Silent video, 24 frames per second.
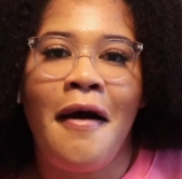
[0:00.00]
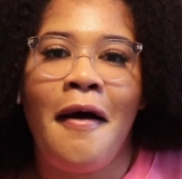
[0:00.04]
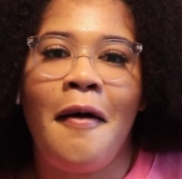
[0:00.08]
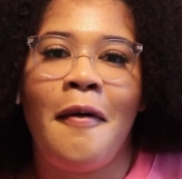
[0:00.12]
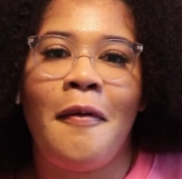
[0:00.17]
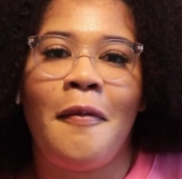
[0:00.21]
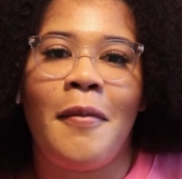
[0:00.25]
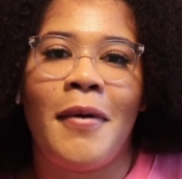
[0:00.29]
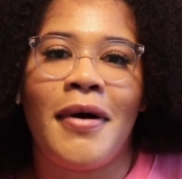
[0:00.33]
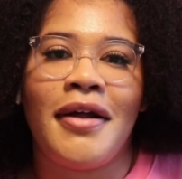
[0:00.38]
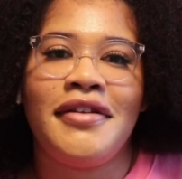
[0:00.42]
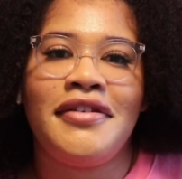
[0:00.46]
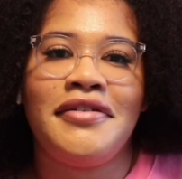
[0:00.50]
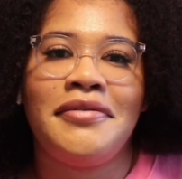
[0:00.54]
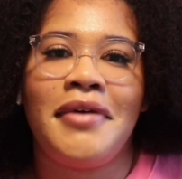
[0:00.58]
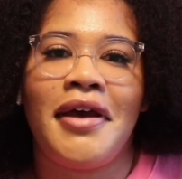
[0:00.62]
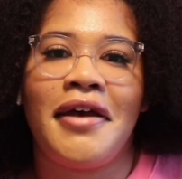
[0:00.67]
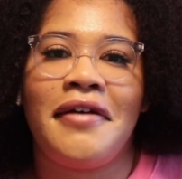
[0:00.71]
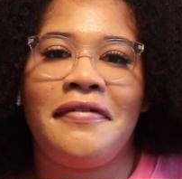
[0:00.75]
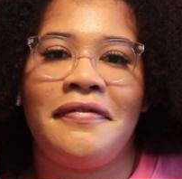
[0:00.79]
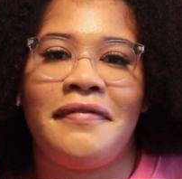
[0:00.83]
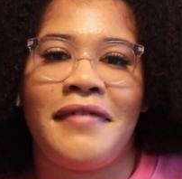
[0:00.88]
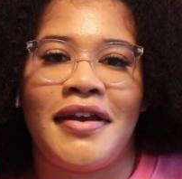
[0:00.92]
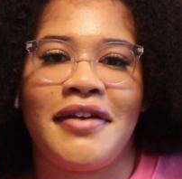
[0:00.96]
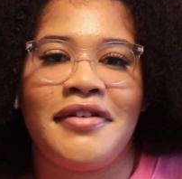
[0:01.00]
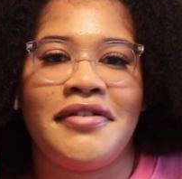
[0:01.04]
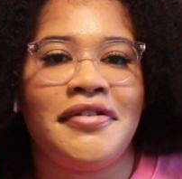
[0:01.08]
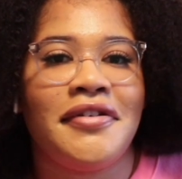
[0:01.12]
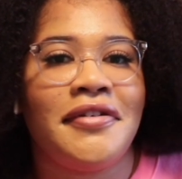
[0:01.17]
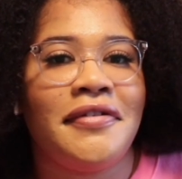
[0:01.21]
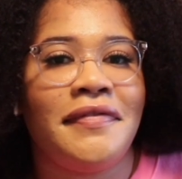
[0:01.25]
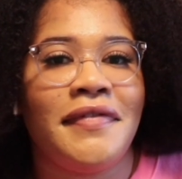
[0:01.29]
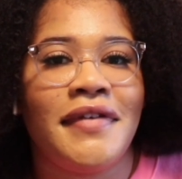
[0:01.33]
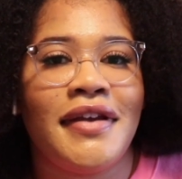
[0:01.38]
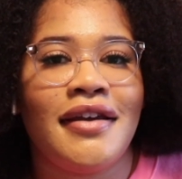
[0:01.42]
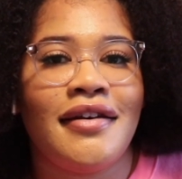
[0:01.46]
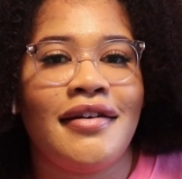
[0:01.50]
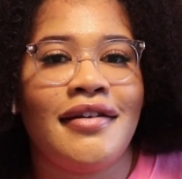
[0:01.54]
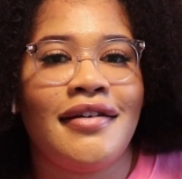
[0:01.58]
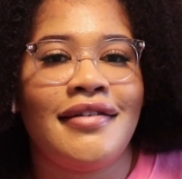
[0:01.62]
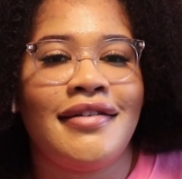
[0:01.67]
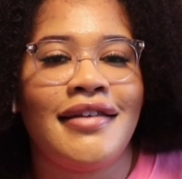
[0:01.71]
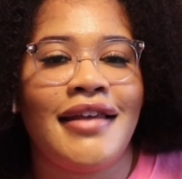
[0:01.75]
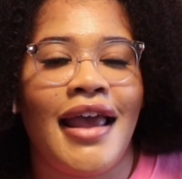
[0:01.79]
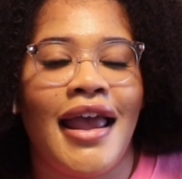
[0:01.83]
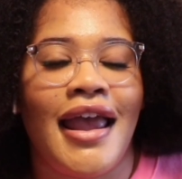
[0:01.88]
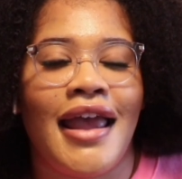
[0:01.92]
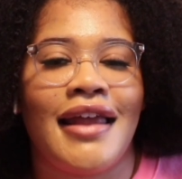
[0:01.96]
Once you have faced your
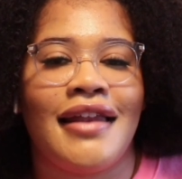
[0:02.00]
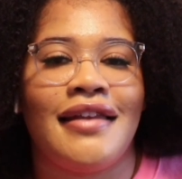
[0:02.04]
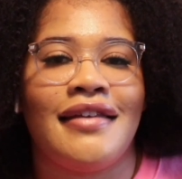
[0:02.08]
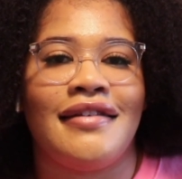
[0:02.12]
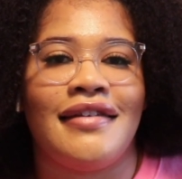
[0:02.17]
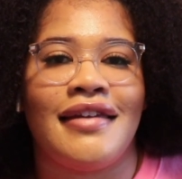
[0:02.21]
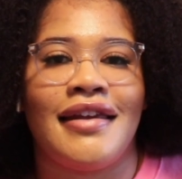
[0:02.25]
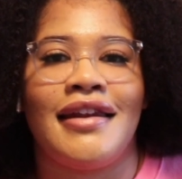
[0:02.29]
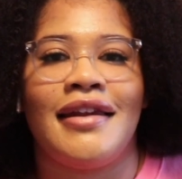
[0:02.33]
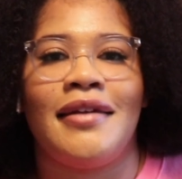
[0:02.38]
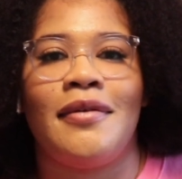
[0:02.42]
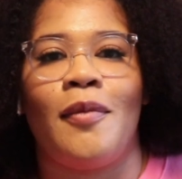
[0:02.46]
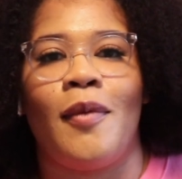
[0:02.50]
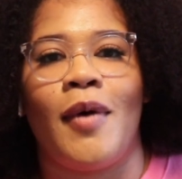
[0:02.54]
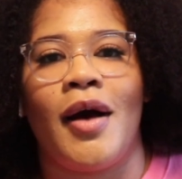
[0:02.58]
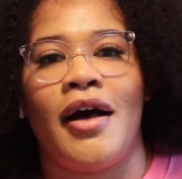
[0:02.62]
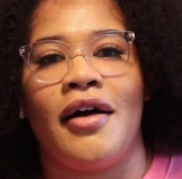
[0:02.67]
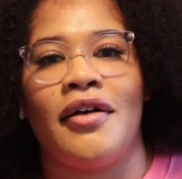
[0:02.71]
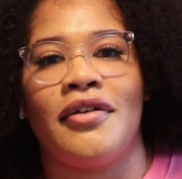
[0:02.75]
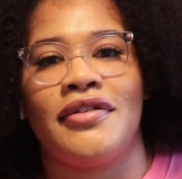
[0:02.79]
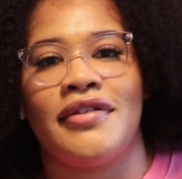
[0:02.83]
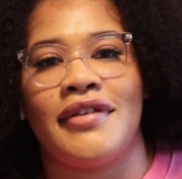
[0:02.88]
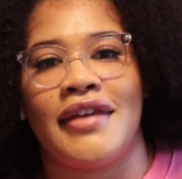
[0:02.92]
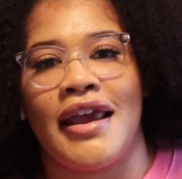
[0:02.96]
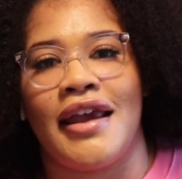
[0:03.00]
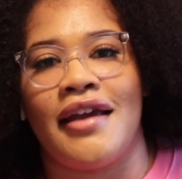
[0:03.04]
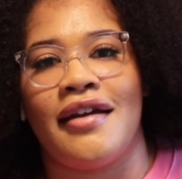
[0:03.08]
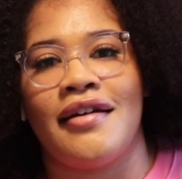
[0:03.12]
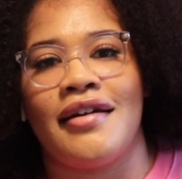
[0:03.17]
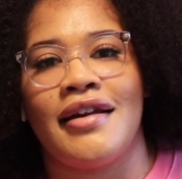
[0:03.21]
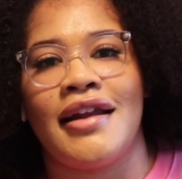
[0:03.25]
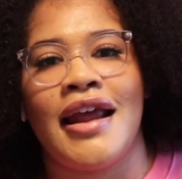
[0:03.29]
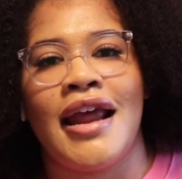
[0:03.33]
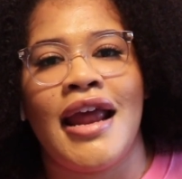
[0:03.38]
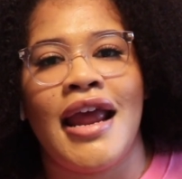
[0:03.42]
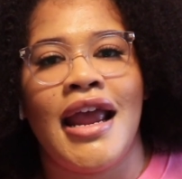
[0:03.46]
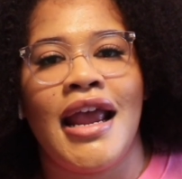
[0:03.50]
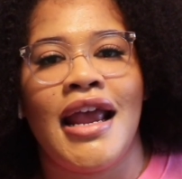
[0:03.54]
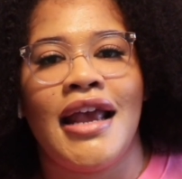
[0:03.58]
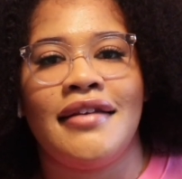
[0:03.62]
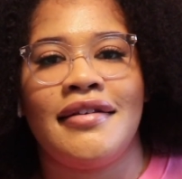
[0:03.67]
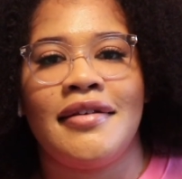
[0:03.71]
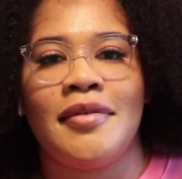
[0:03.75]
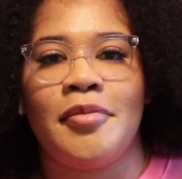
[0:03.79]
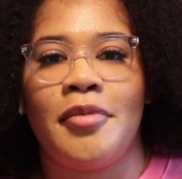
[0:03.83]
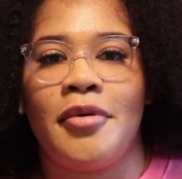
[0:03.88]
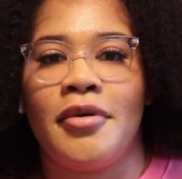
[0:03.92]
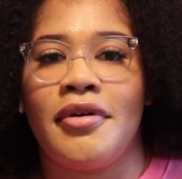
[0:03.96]
fears and did it while scared,
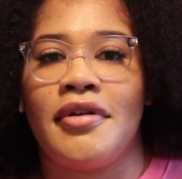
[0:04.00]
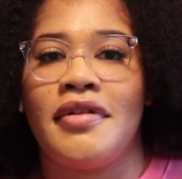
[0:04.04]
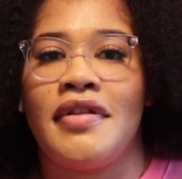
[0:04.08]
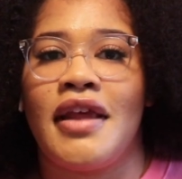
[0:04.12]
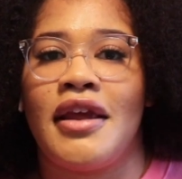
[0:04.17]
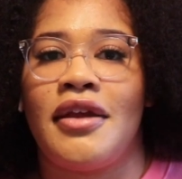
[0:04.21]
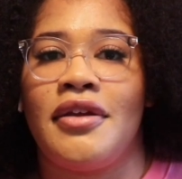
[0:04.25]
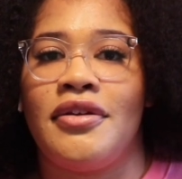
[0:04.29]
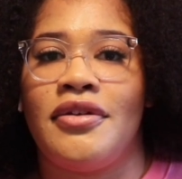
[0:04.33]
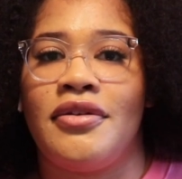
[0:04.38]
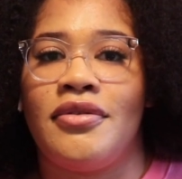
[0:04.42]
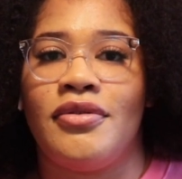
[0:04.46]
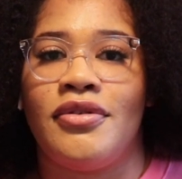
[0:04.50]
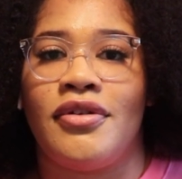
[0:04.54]
it's important that you